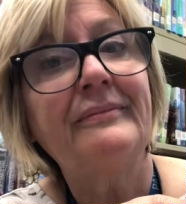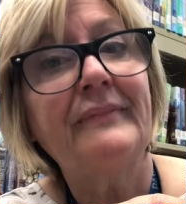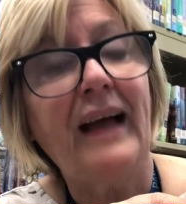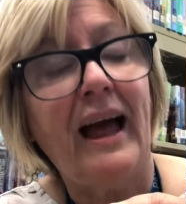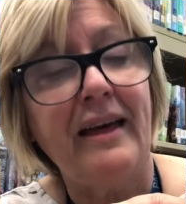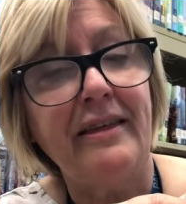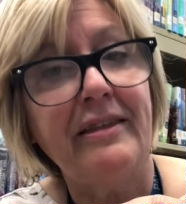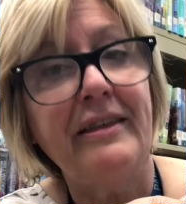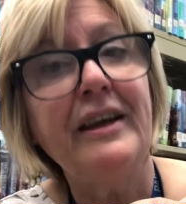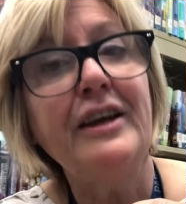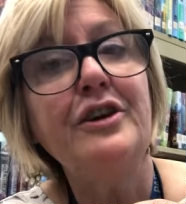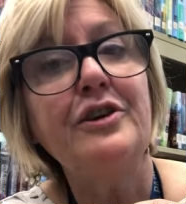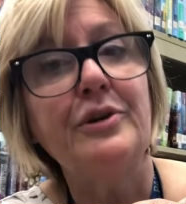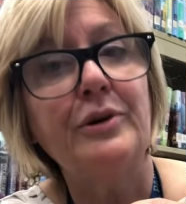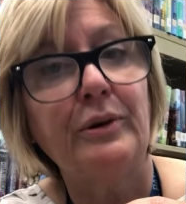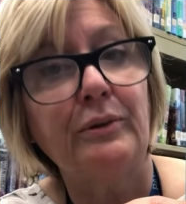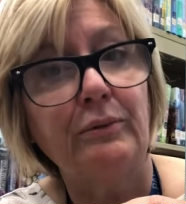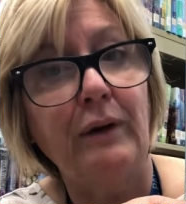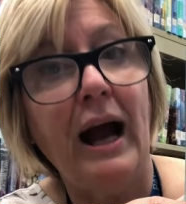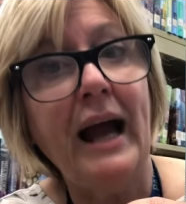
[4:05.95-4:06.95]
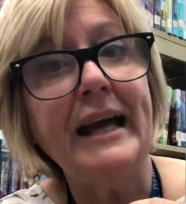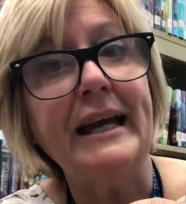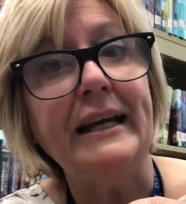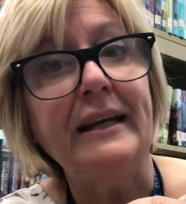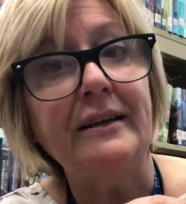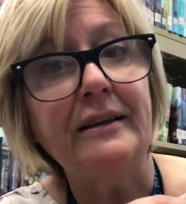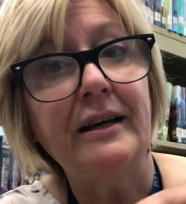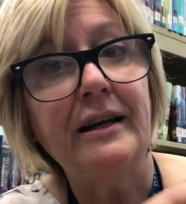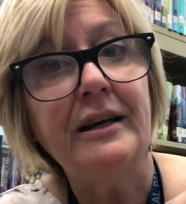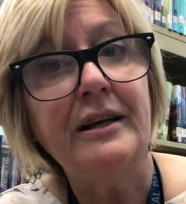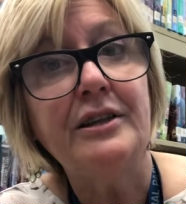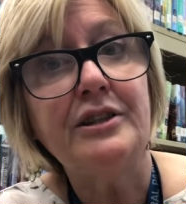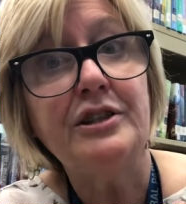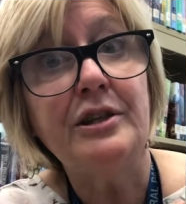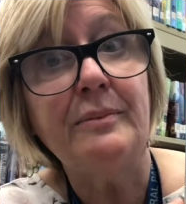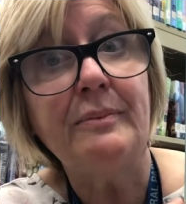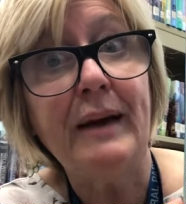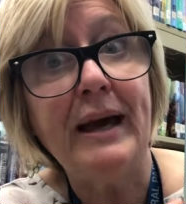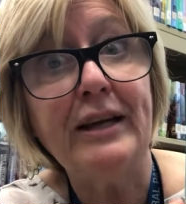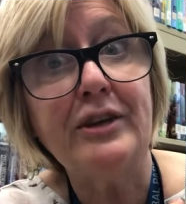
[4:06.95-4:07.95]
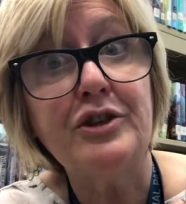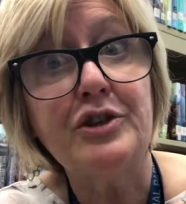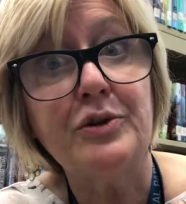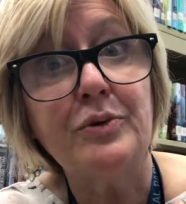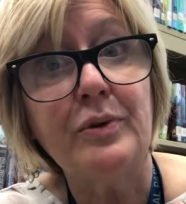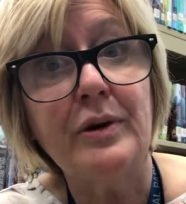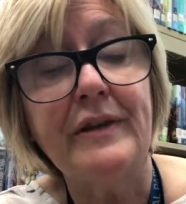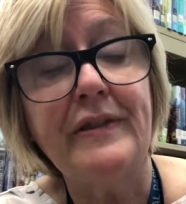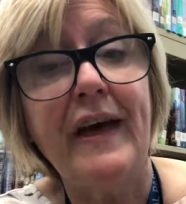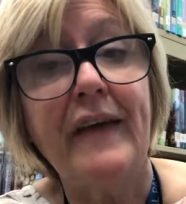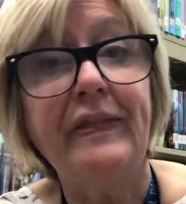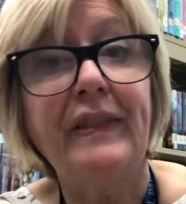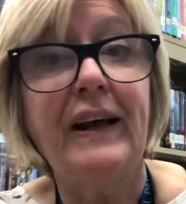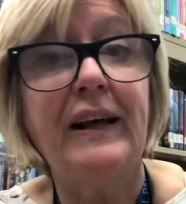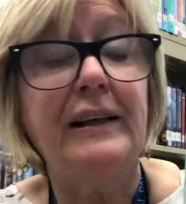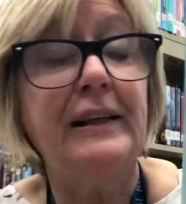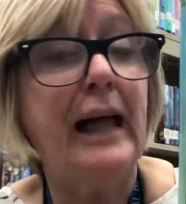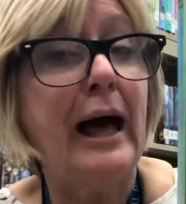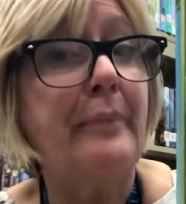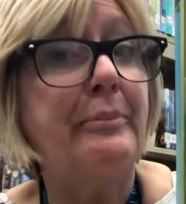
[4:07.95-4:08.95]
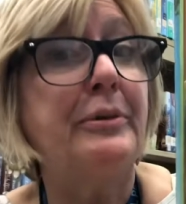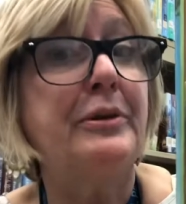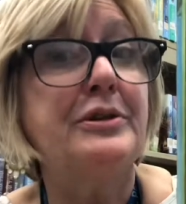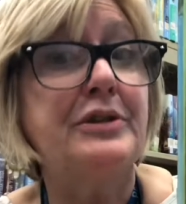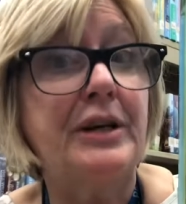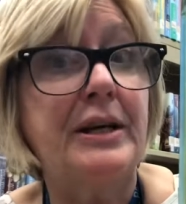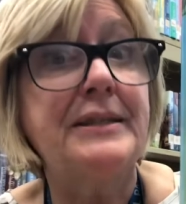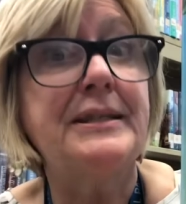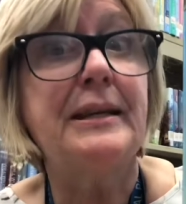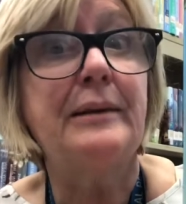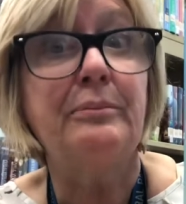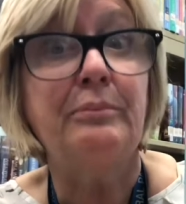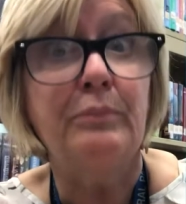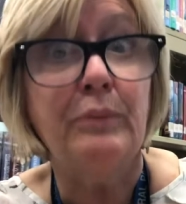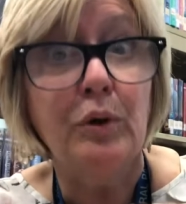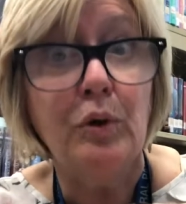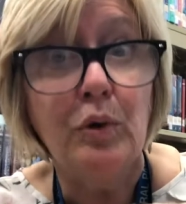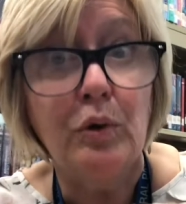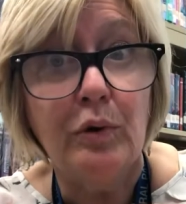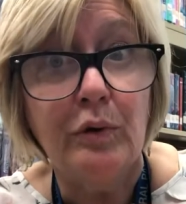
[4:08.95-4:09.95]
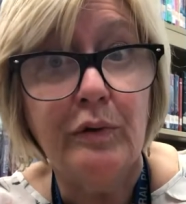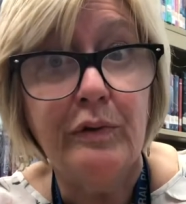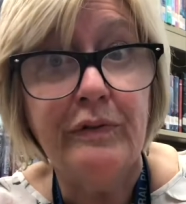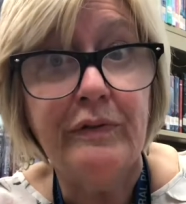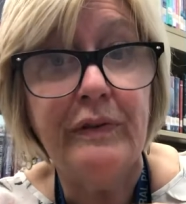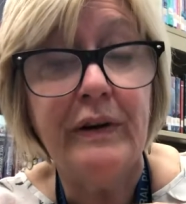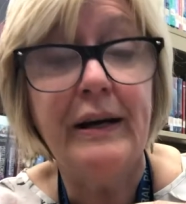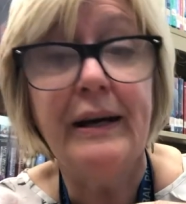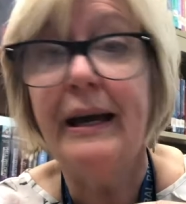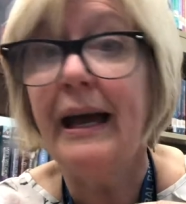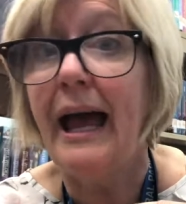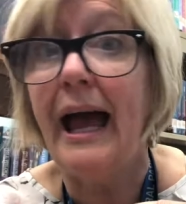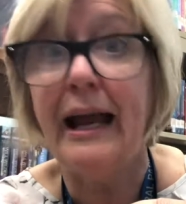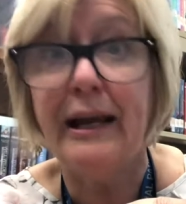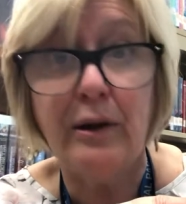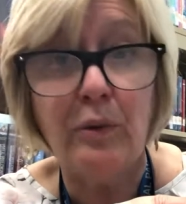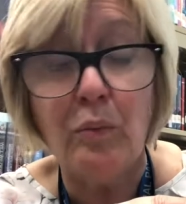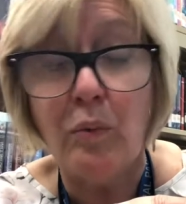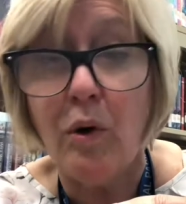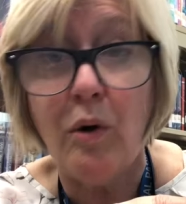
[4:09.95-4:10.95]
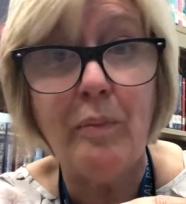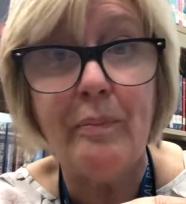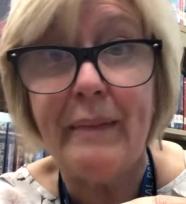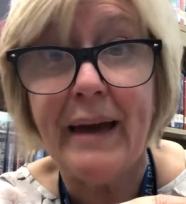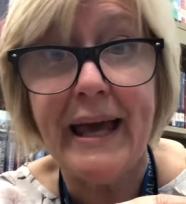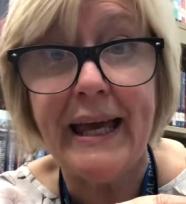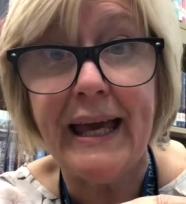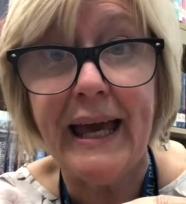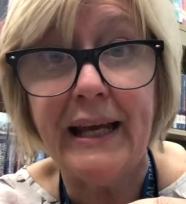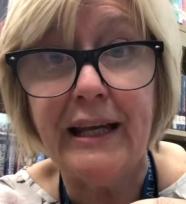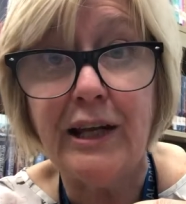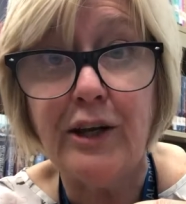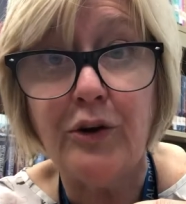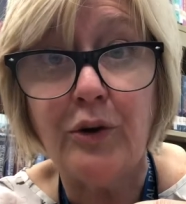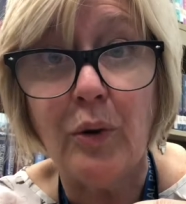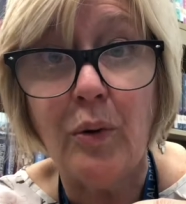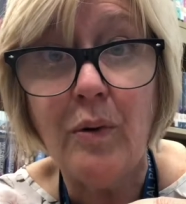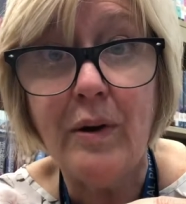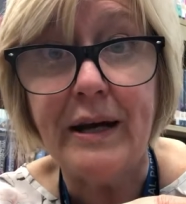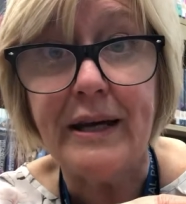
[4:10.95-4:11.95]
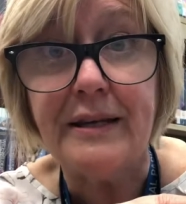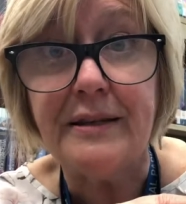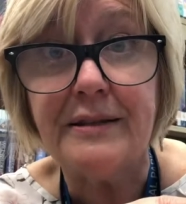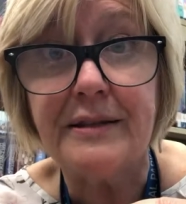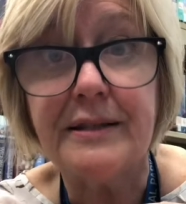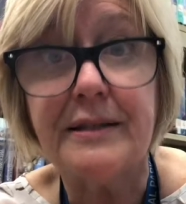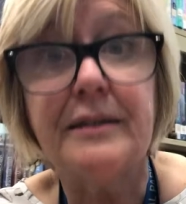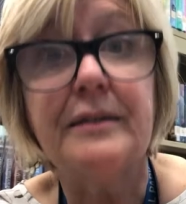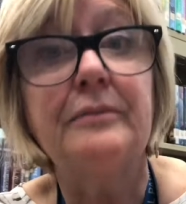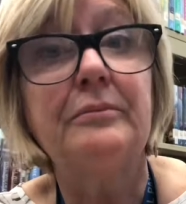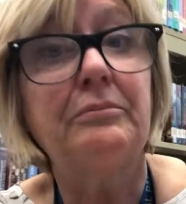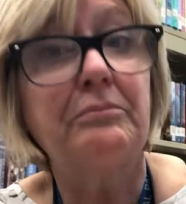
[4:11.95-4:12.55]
I think you're right, to make sure that the clapper doesn't move and it won't make any noise.